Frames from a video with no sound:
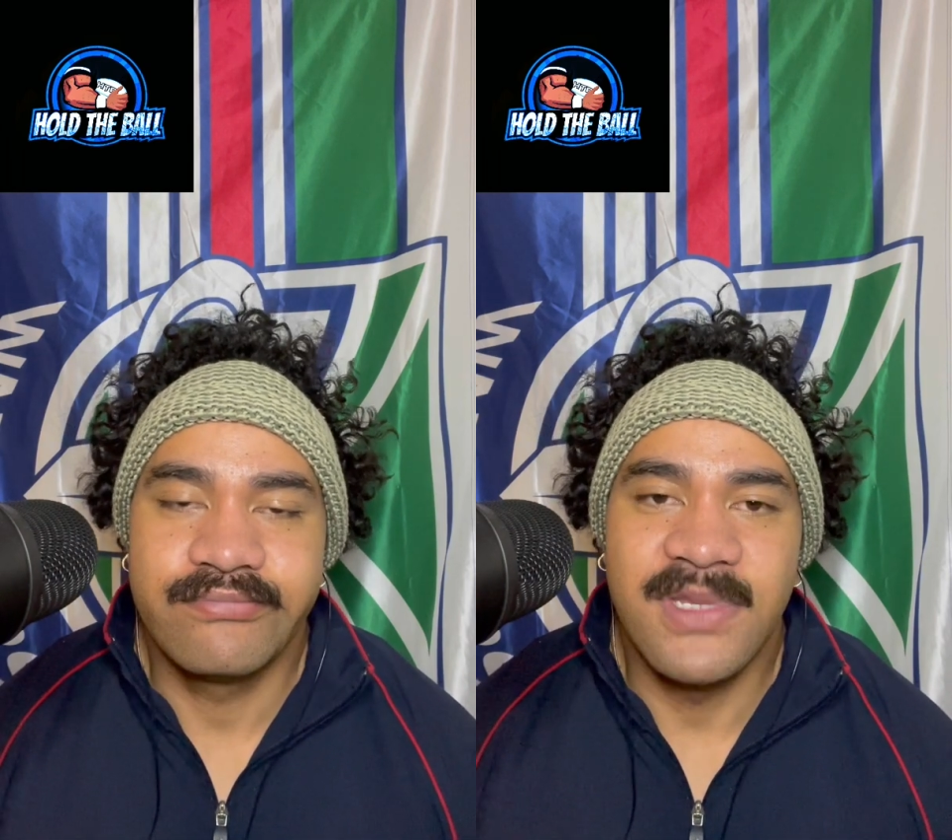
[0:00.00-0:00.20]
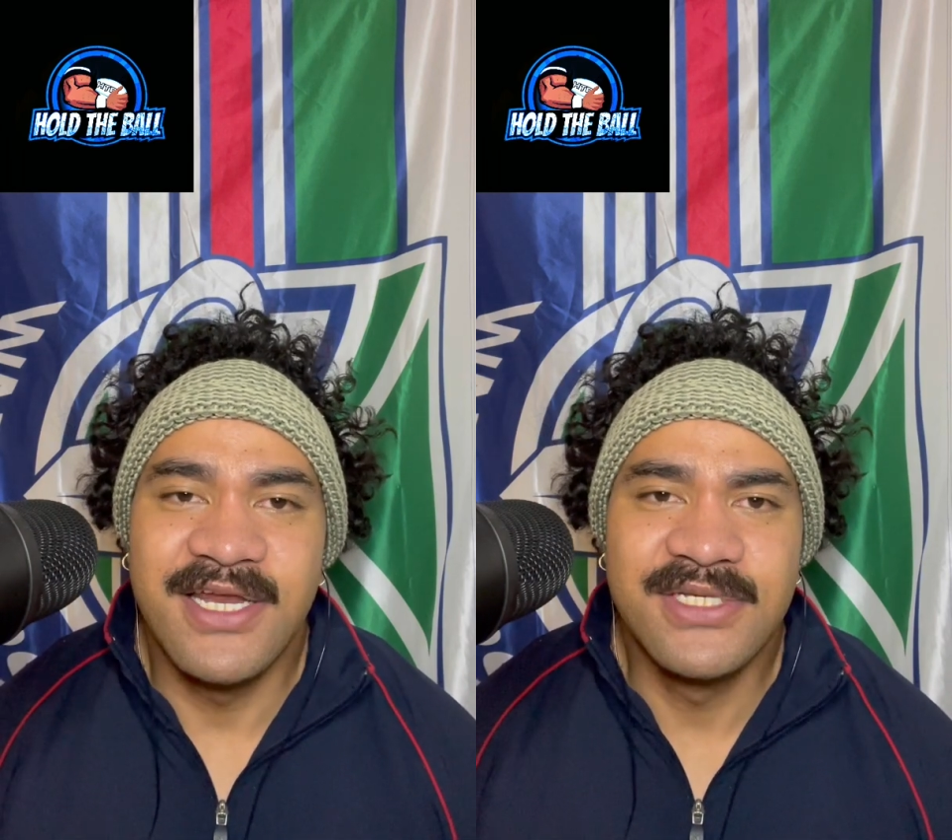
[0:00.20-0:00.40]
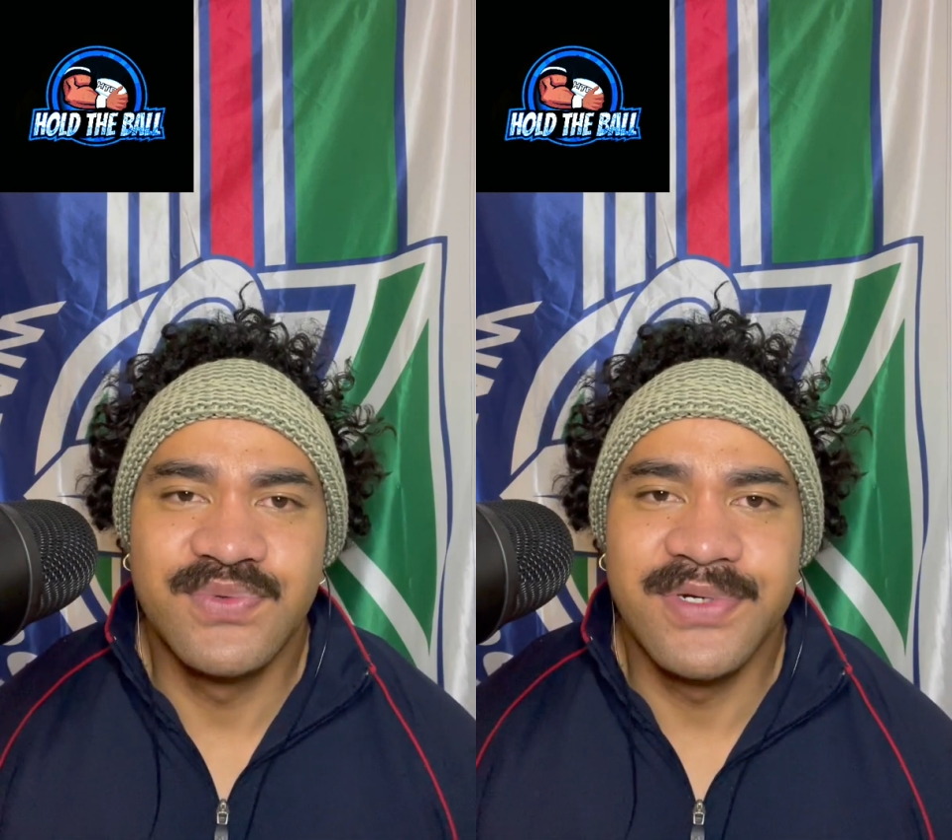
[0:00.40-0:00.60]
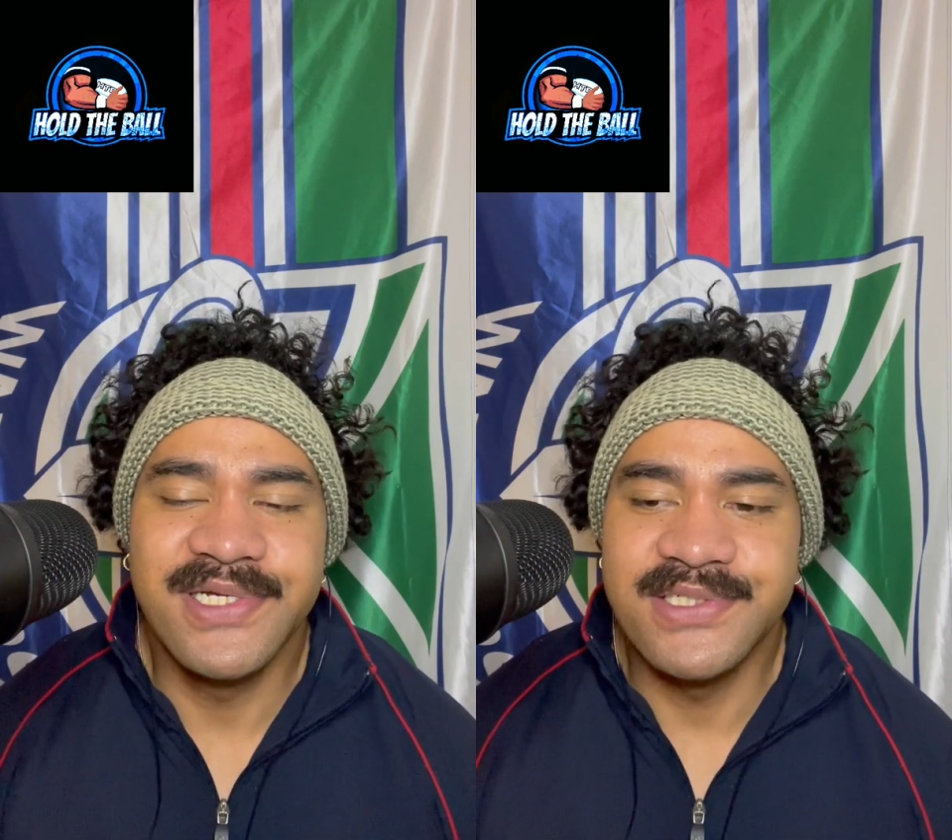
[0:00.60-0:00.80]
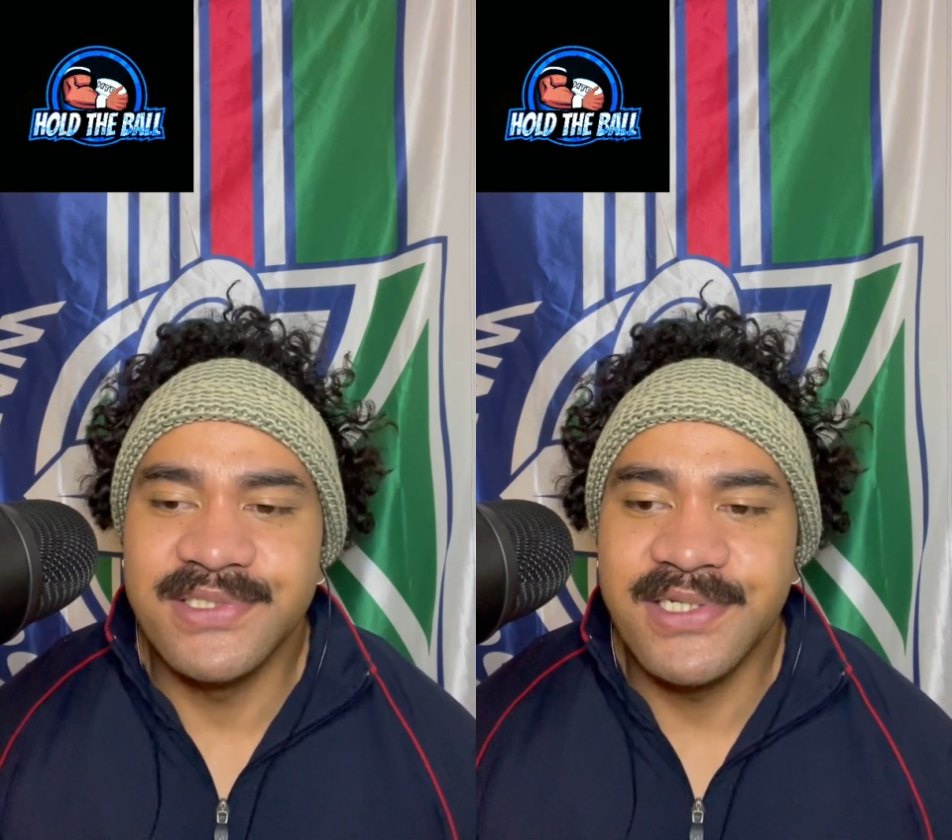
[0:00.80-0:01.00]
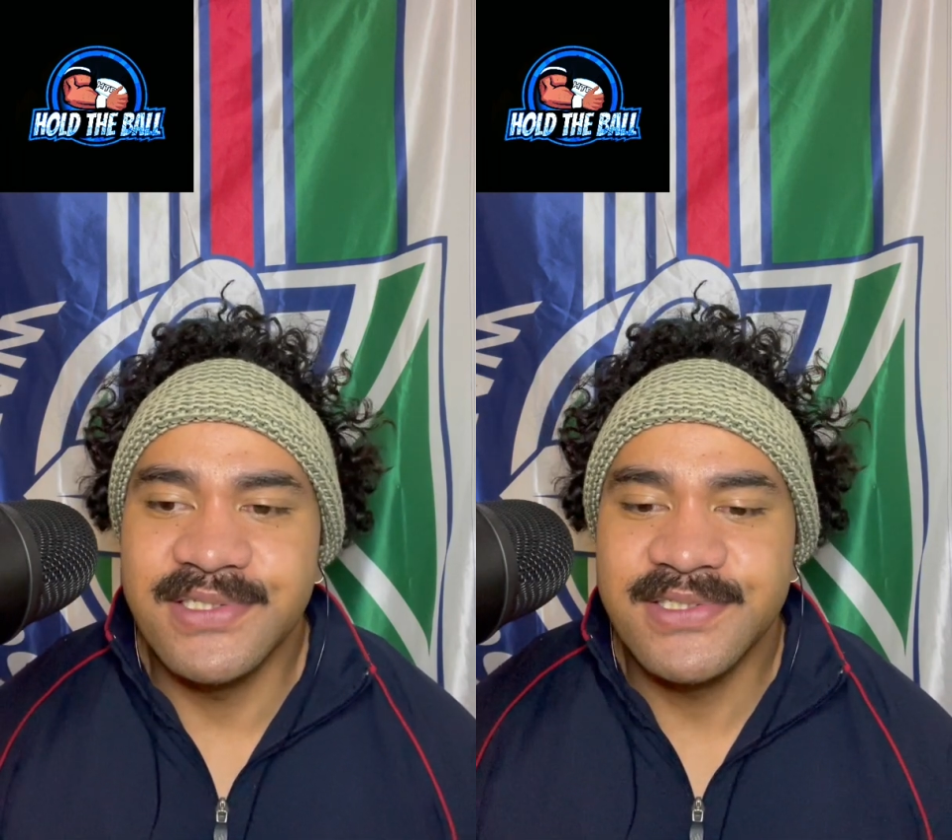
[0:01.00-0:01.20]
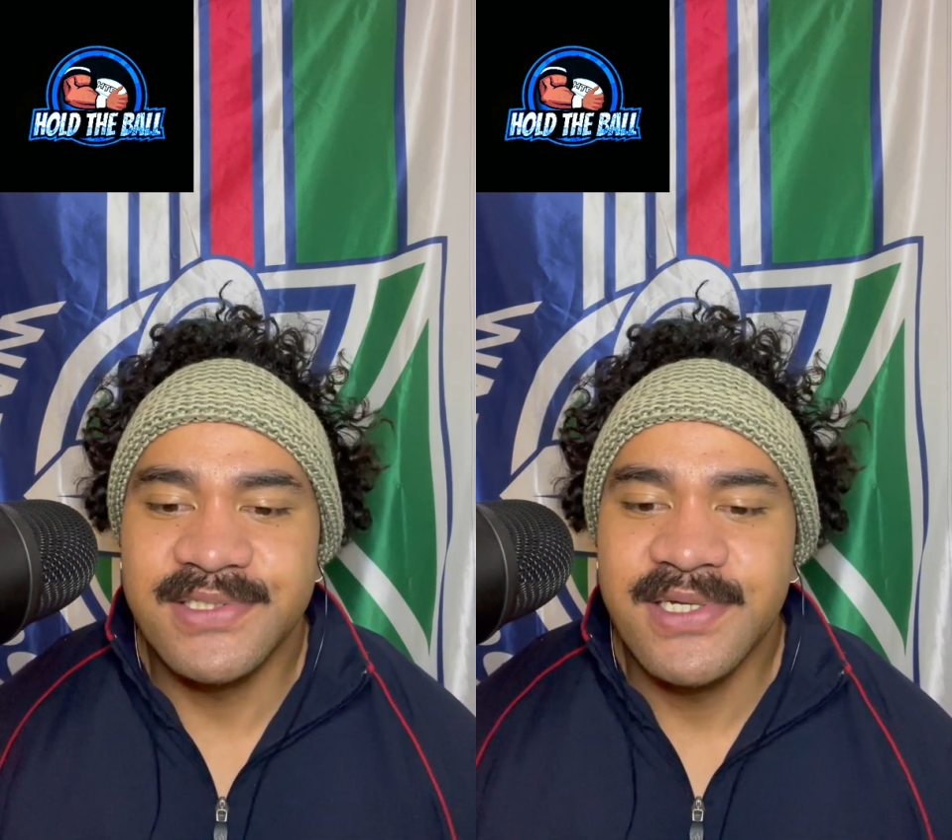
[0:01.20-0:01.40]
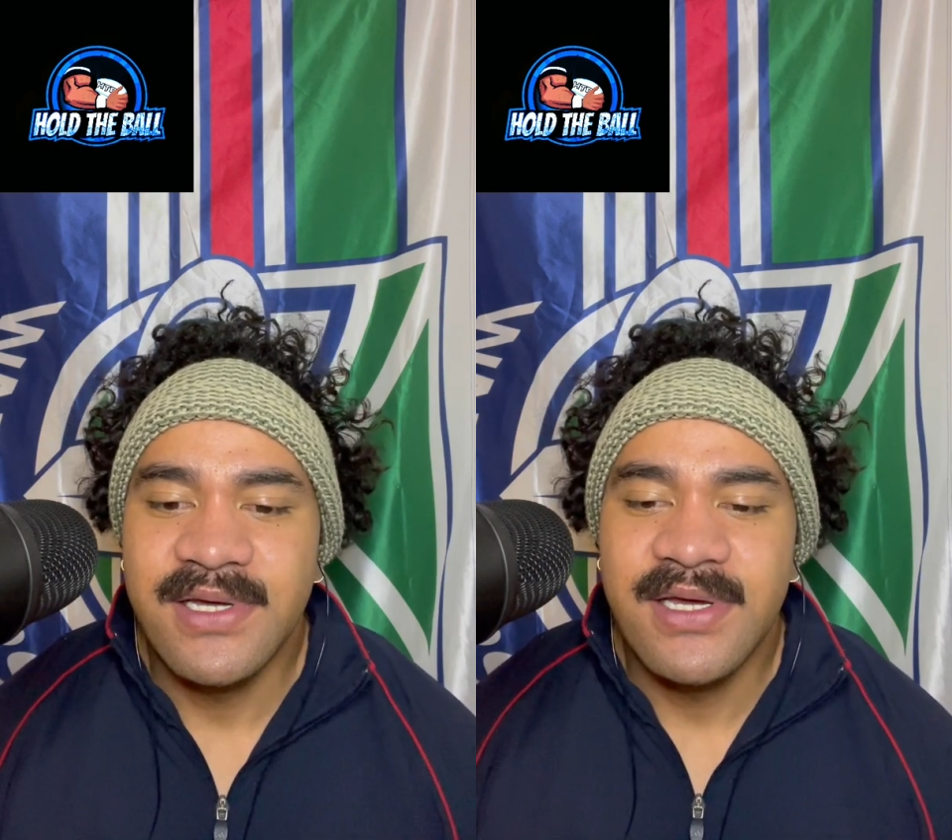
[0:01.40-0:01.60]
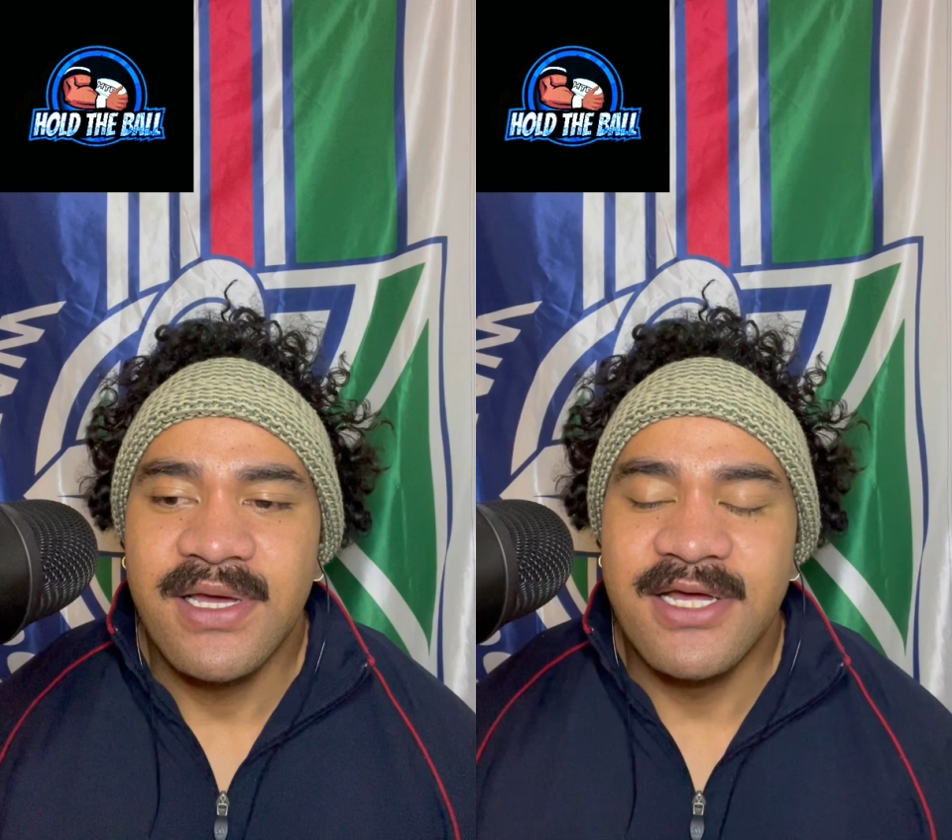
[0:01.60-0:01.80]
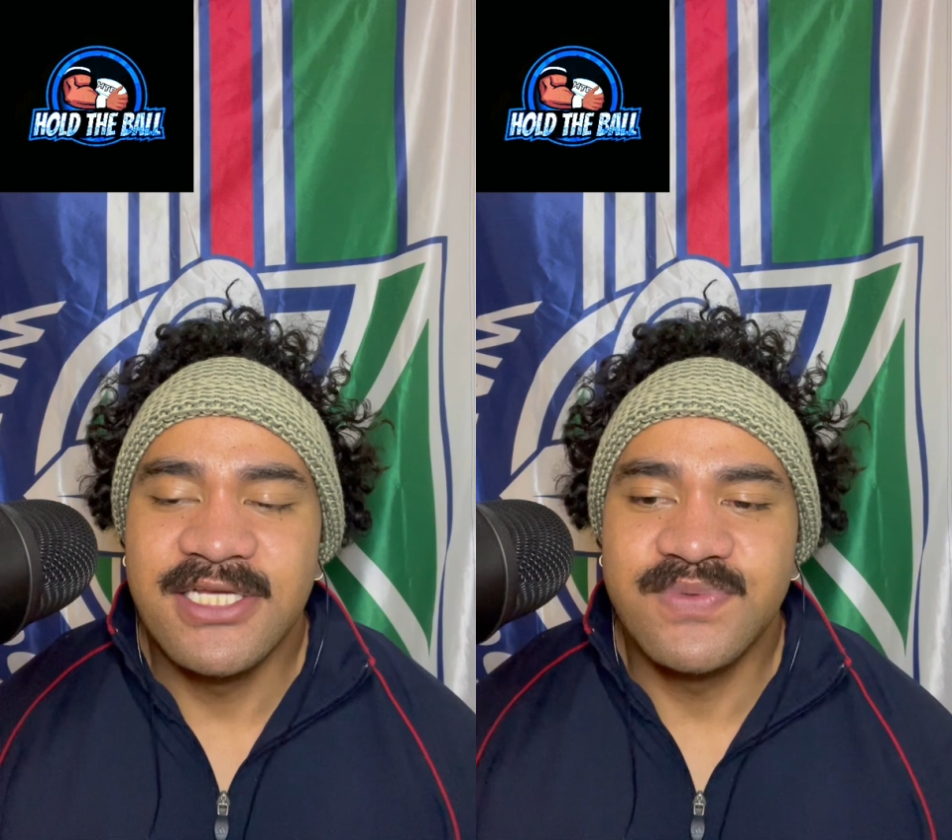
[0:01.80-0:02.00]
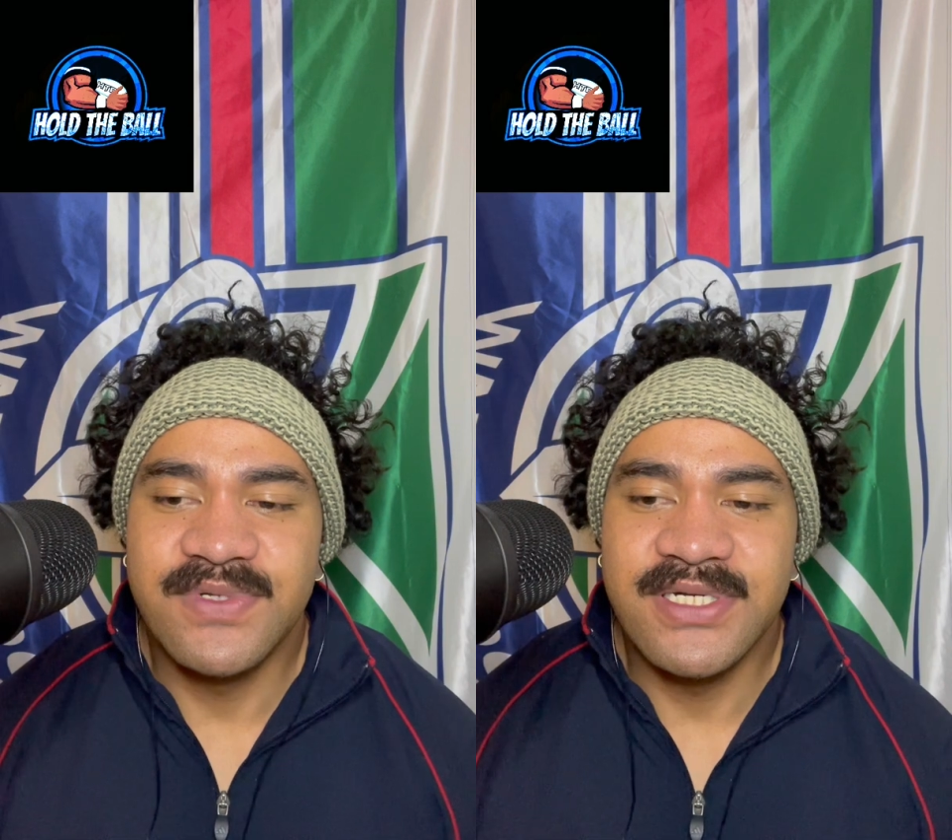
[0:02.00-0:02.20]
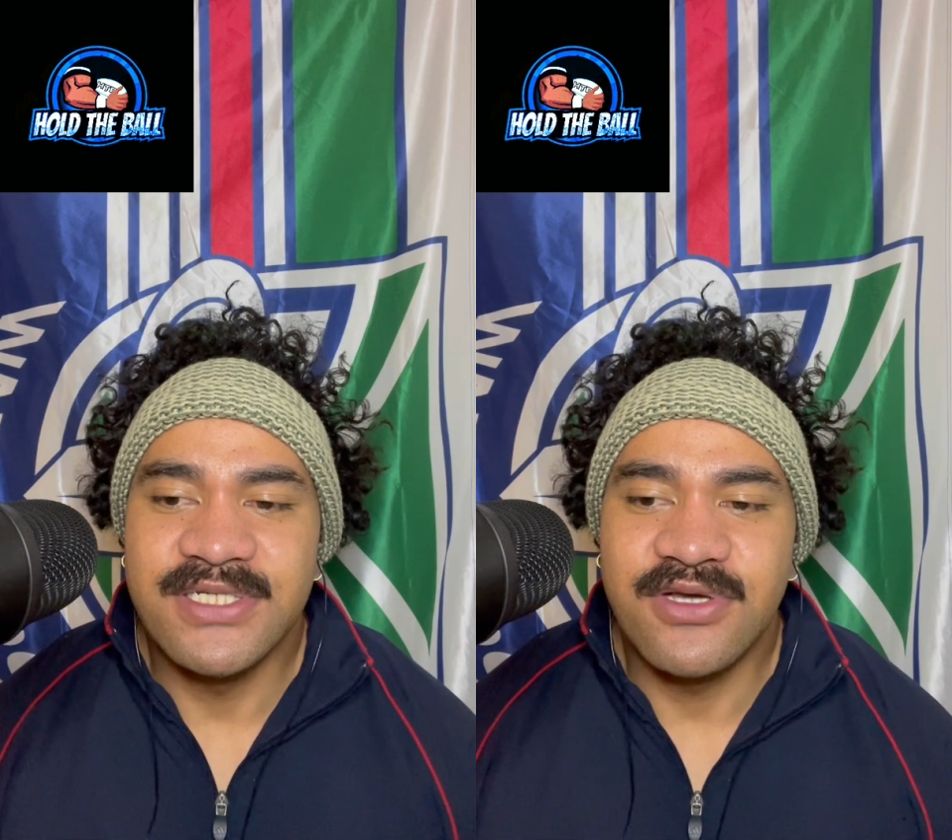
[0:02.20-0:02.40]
it is what it is. It is what it is.